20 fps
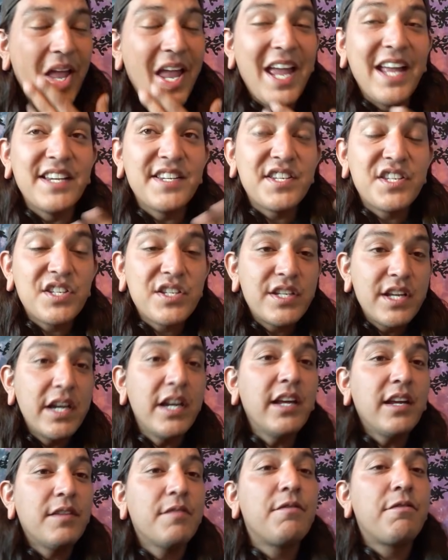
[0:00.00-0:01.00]
and
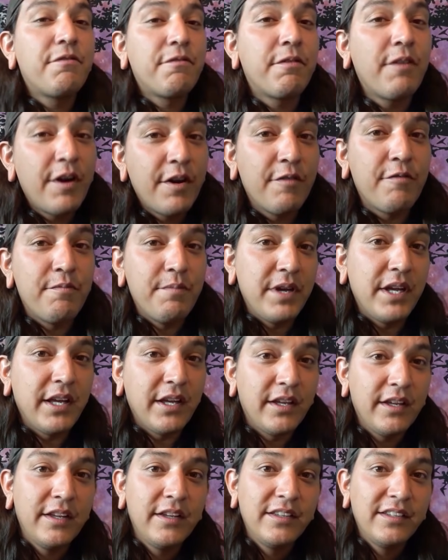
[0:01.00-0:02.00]
sitting in front of
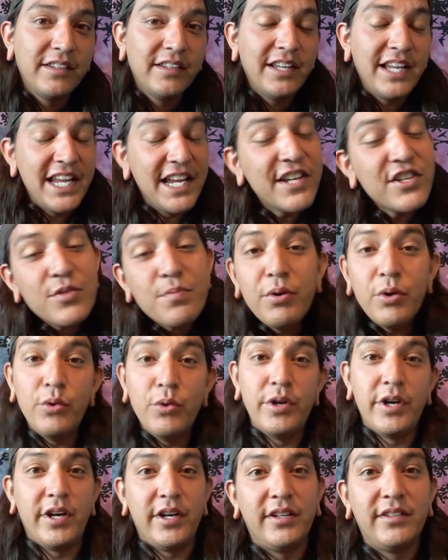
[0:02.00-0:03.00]
me is
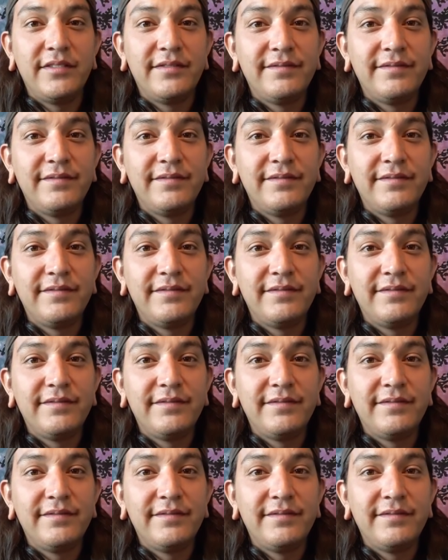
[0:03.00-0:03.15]
Buddha.